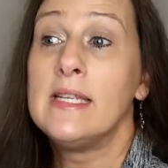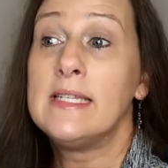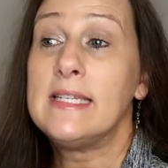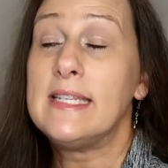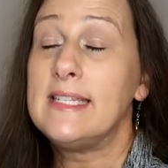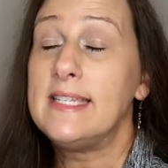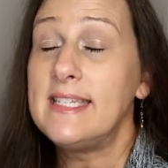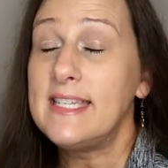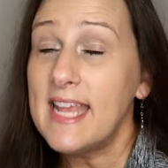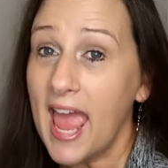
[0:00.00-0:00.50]

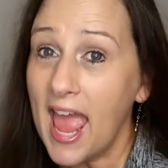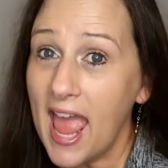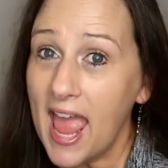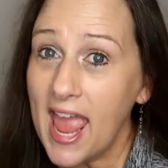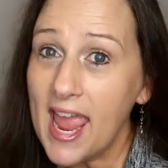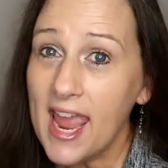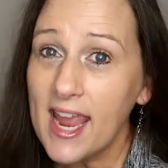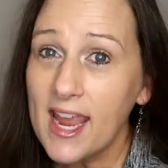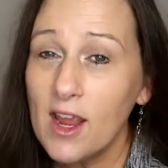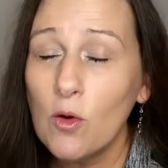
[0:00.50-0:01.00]

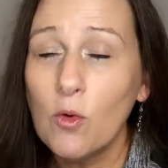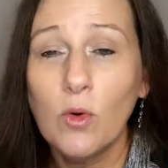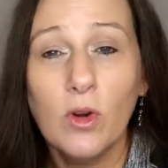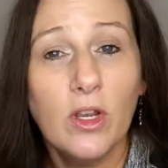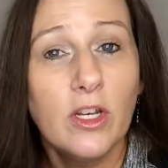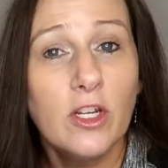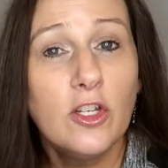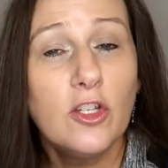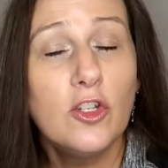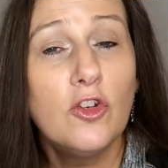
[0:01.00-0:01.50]
today we're
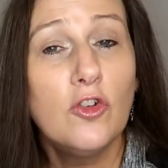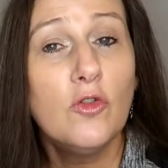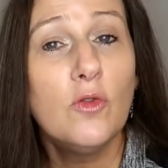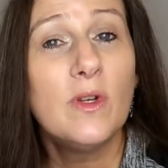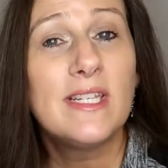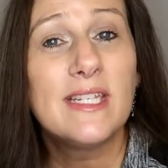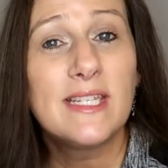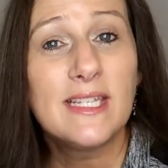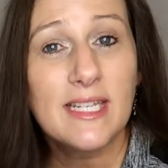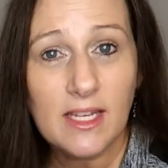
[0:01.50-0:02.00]
gonna do
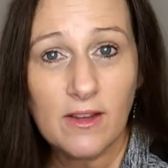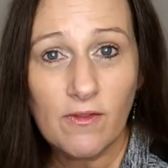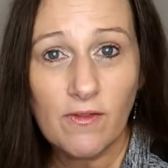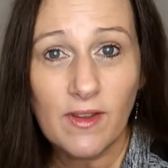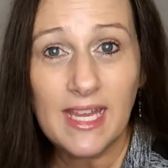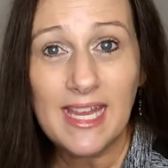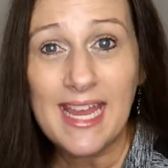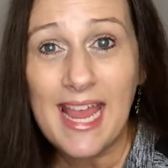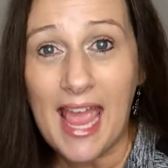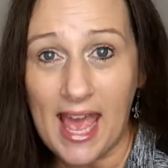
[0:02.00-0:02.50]

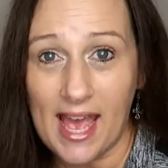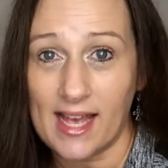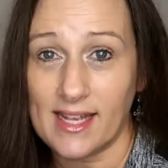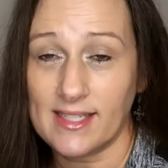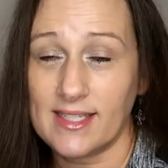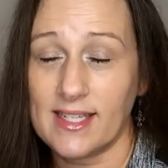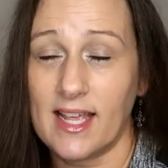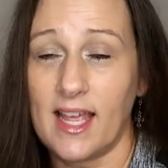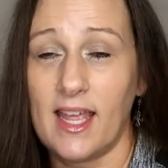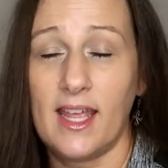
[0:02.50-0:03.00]
CVS,